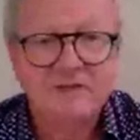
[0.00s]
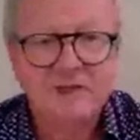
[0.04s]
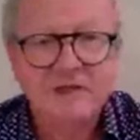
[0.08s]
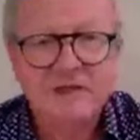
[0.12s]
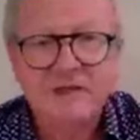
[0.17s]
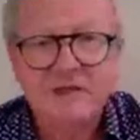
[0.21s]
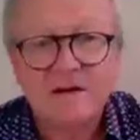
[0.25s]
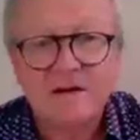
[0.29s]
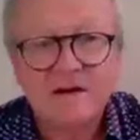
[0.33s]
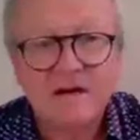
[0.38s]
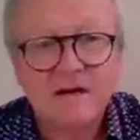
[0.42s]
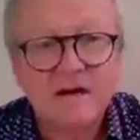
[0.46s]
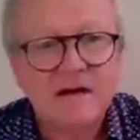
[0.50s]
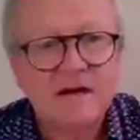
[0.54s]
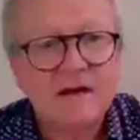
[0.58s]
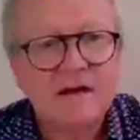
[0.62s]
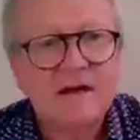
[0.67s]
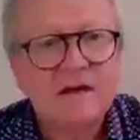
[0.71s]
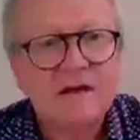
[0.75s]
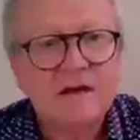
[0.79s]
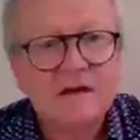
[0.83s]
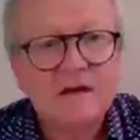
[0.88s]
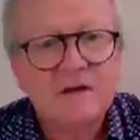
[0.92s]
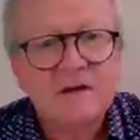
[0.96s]
have taken
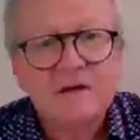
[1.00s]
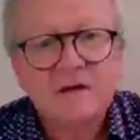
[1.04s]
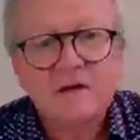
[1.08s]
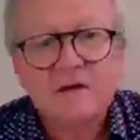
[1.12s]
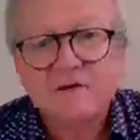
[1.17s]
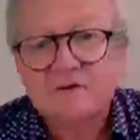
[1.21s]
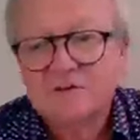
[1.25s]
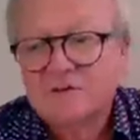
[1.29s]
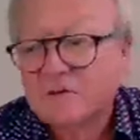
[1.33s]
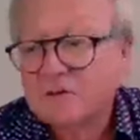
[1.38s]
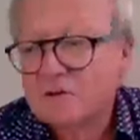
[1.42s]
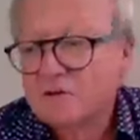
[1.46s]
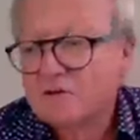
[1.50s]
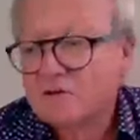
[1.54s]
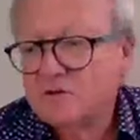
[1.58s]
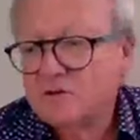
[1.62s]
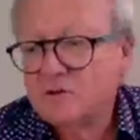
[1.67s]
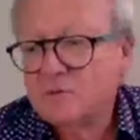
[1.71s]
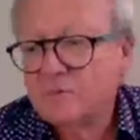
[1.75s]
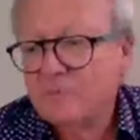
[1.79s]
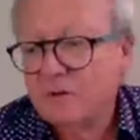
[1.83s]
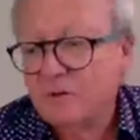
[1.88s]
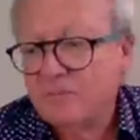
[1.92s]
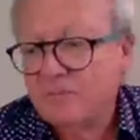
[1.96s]
care. So
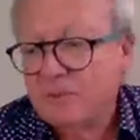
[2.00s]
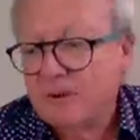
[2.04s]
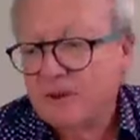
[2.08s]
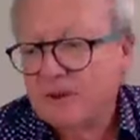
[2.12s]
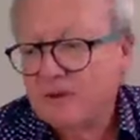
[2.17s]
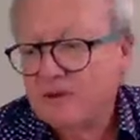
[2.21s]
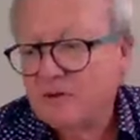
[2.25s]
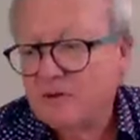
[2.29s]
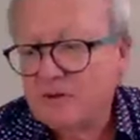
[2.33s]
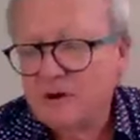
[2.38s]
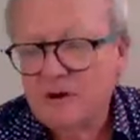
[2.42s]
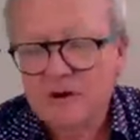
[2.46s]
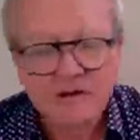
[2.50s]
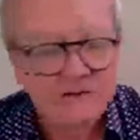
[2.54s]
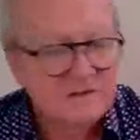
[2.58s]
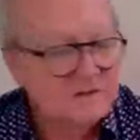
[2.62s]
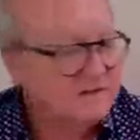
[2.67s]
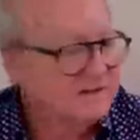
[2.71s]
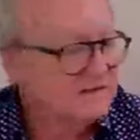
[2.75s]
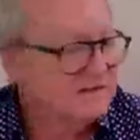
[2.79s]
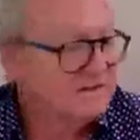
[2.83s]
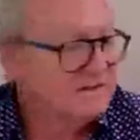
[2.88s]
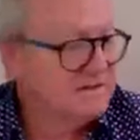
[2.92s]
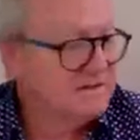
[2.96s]
do prepare your
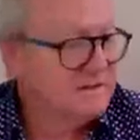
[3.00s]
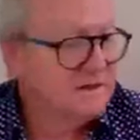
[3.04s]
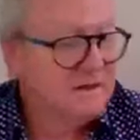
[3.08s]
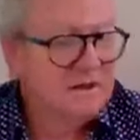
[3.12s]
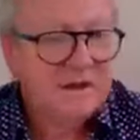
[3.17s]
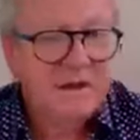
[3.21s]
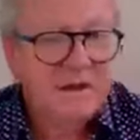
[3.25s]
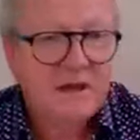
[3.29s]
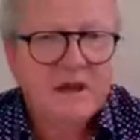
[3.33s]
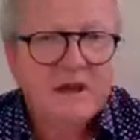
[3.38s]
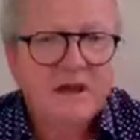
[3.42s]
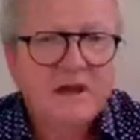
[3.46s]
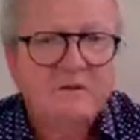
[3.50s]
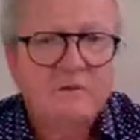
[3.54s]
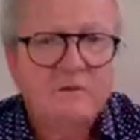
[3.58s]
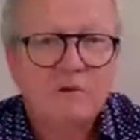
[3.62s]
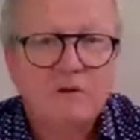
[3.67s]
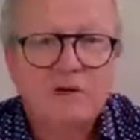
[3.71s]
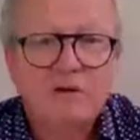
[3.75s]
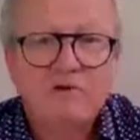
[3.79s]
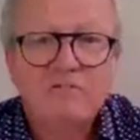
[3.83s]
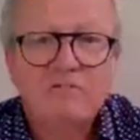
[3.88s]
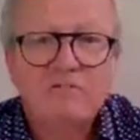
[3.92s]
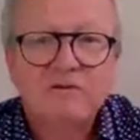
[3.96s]
glasses.
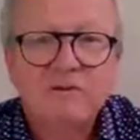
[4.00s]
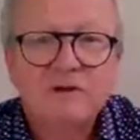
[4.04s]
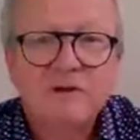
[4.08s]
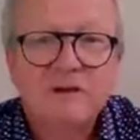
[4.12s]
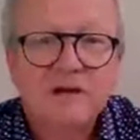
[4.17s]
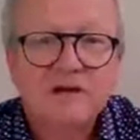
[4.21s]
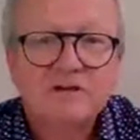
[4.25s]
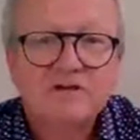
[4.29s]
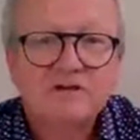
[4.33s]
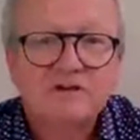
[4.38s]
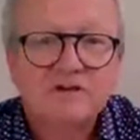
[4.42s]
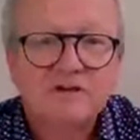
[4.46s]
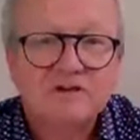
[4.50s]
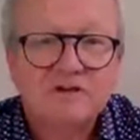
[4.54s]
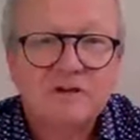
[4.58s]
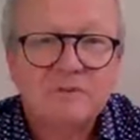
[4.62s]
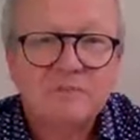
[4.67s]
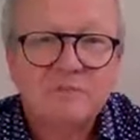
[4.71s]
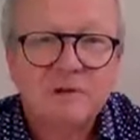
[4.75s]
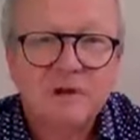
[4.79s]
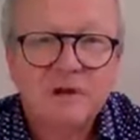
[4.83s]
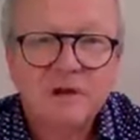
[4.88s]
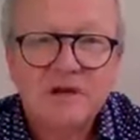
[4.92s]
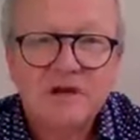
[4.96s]
It will give the extra
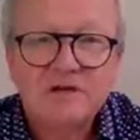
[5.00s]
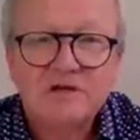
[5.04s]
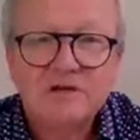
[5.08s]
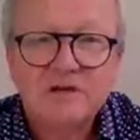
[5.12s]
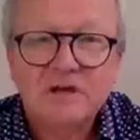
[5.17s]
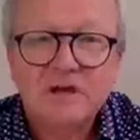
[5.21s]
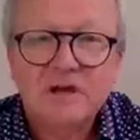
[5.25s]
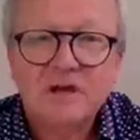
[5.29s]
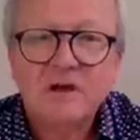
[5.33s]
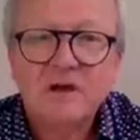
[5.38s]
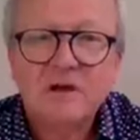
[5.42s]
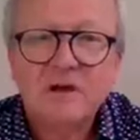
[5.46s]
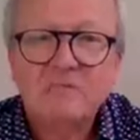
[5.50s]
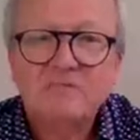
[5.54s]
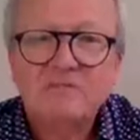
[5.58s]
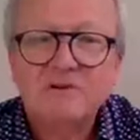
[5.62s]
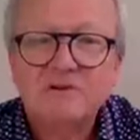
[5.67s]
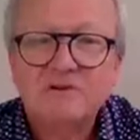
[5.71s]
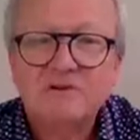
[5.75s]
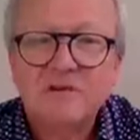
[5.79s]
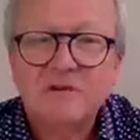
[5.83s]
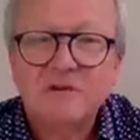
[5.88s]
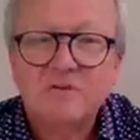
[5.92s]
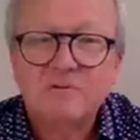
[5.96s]
stimulation, and
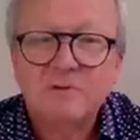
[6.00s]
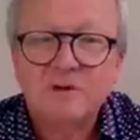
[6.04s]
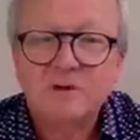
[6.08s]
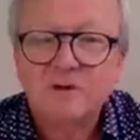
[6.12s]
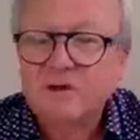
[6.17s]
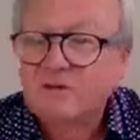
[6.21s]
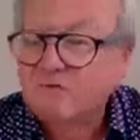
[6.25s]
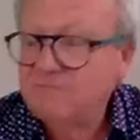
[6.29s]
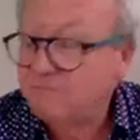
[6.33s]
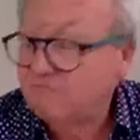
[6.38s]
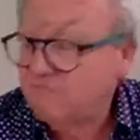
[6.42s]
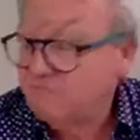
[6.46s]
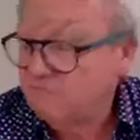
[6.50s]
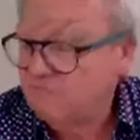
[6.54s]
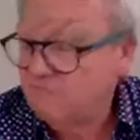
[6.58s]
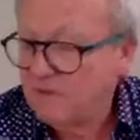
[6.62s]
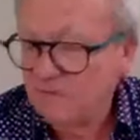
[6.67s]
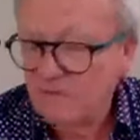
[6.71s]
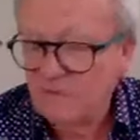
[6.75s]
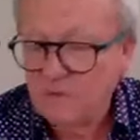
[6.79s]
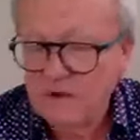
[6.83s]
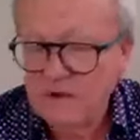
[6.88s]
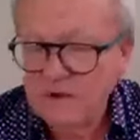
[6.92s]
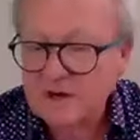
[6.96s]
obviously it will give
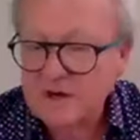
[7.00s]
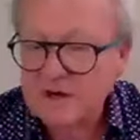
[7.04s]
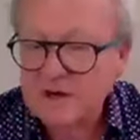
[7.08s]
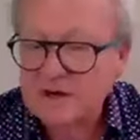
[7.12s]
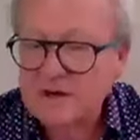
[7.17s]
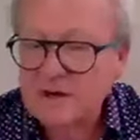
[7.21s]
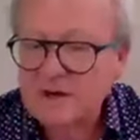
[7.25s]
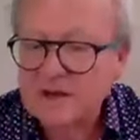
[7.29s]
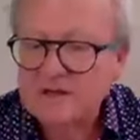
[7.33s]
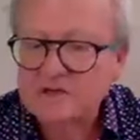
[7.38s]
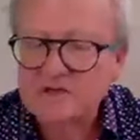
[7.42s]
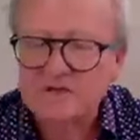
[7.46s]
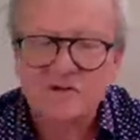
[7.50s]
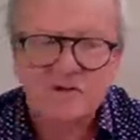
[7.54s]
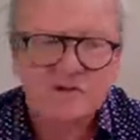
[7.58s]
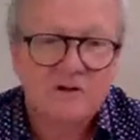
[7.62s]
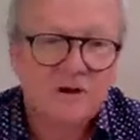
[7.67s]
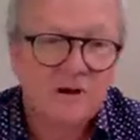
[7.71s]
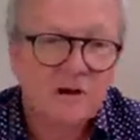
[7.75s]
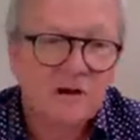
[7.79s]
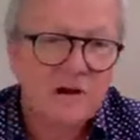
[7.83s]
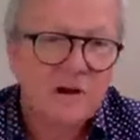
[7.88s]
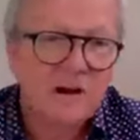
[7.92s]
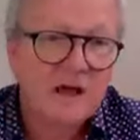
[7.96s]
the wine an
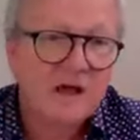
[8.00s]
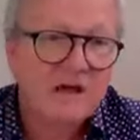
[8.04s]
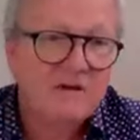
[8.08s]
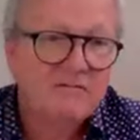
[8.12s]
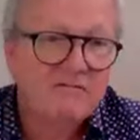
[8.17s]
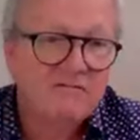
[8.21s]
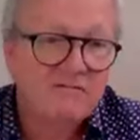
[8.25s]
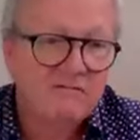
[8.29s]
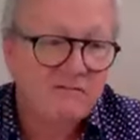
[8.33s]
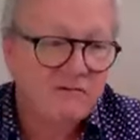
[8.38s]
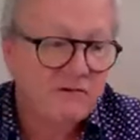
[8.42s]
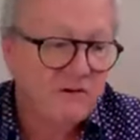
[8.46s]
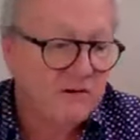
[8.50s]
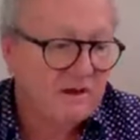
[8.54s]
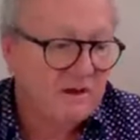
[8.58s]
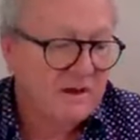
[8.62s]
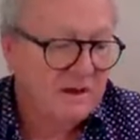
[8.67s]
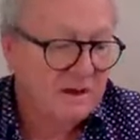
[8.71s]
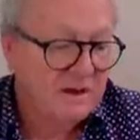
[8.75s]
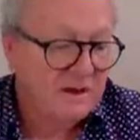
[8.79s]
extra life